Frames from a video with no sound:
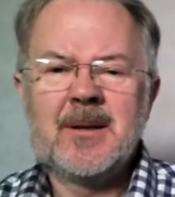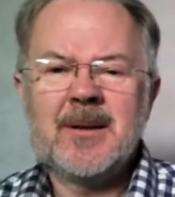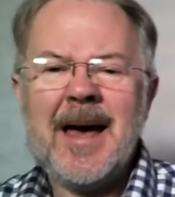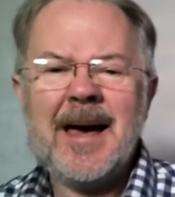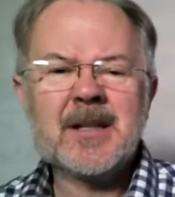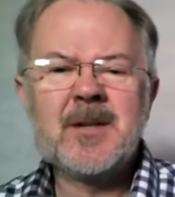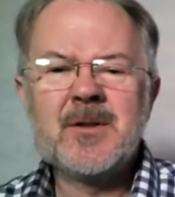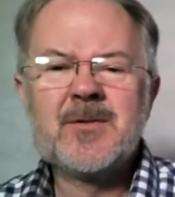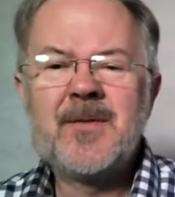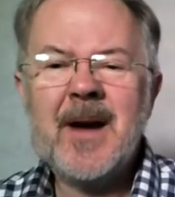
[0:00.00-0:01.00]
active
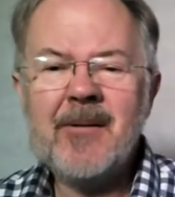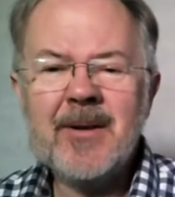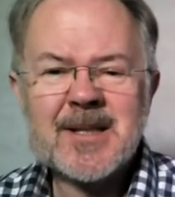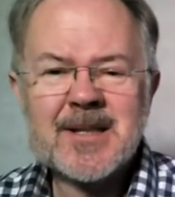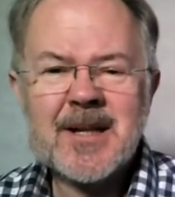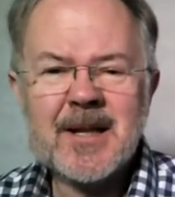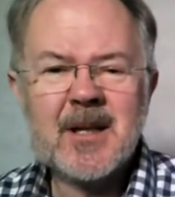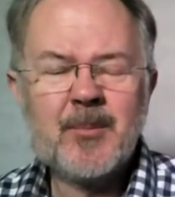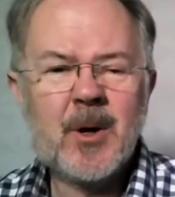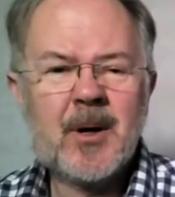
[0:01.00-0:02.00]
is very steady,
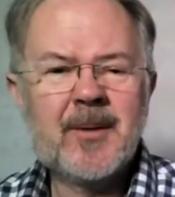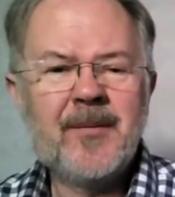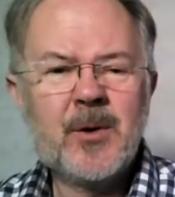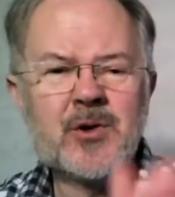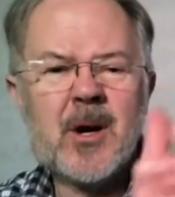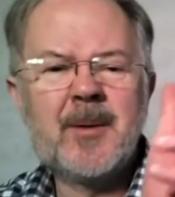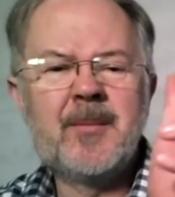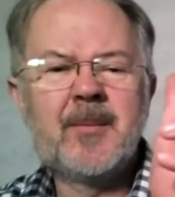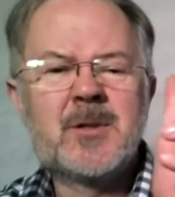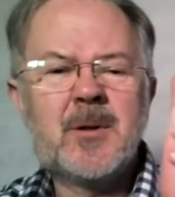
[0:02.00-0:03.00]
but if you try and
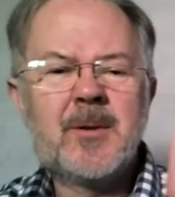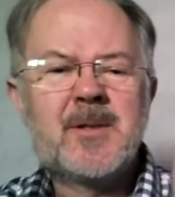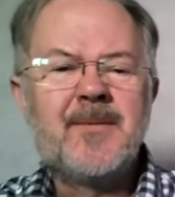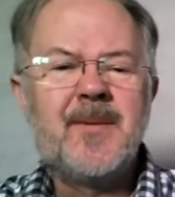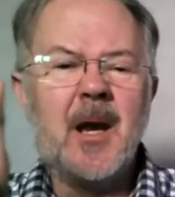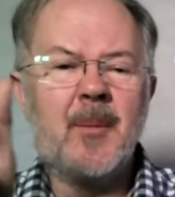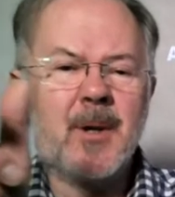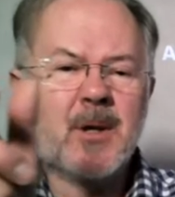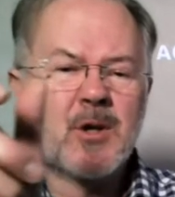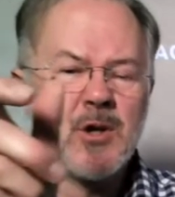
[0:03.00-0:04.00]
do a
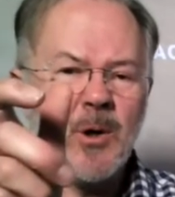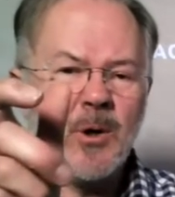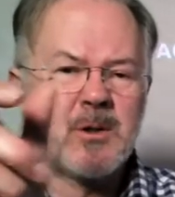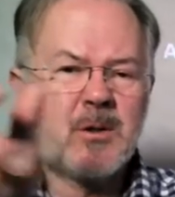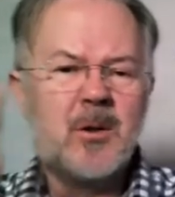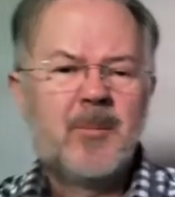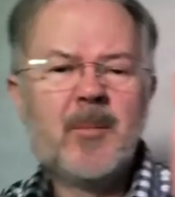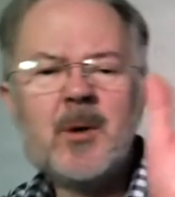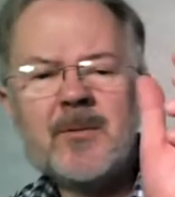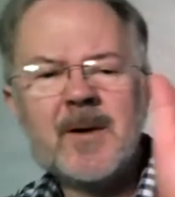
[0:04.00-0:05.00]
developing shot or you're
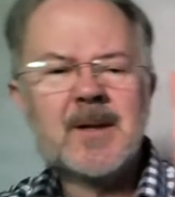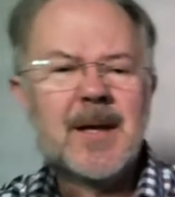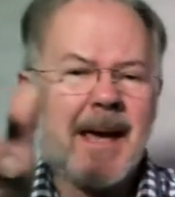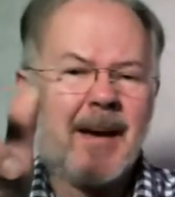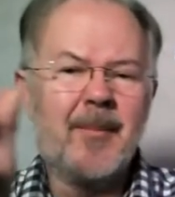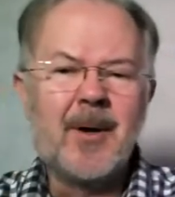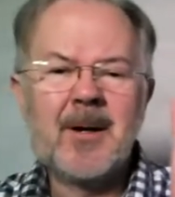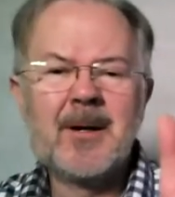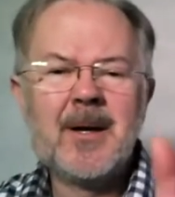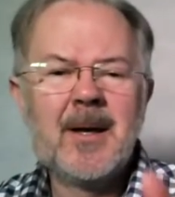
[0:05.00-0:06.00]
moving the
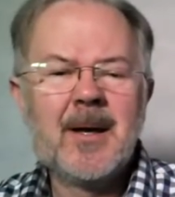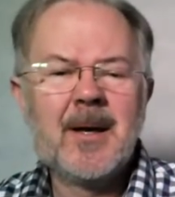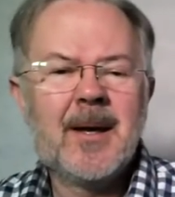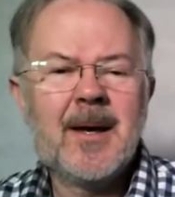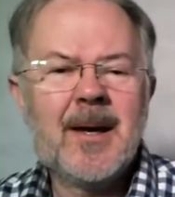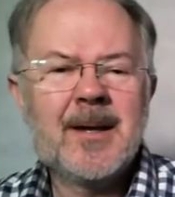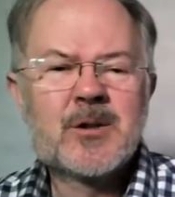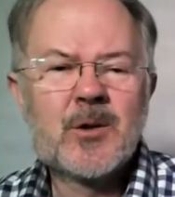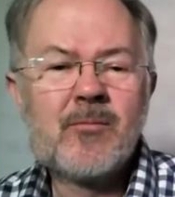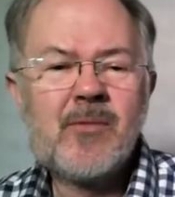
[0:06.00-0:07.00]
camera, it
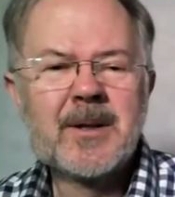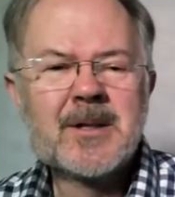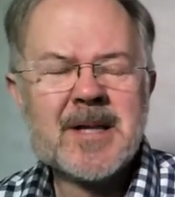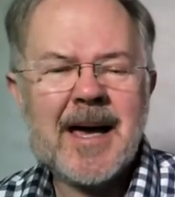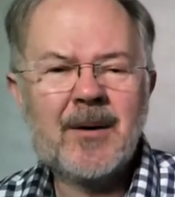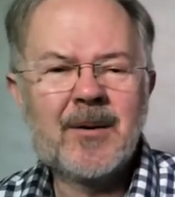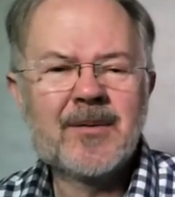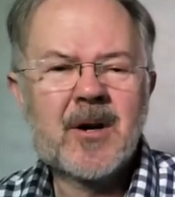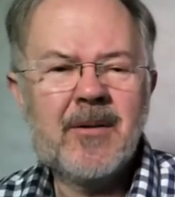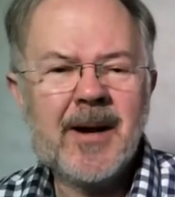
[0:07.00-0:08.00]
sort of runs out of
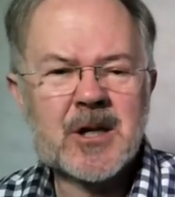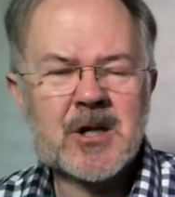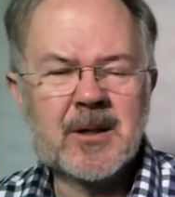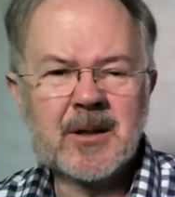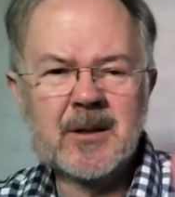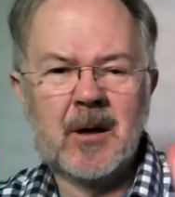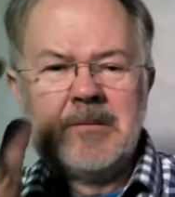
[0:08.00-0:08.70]
correction and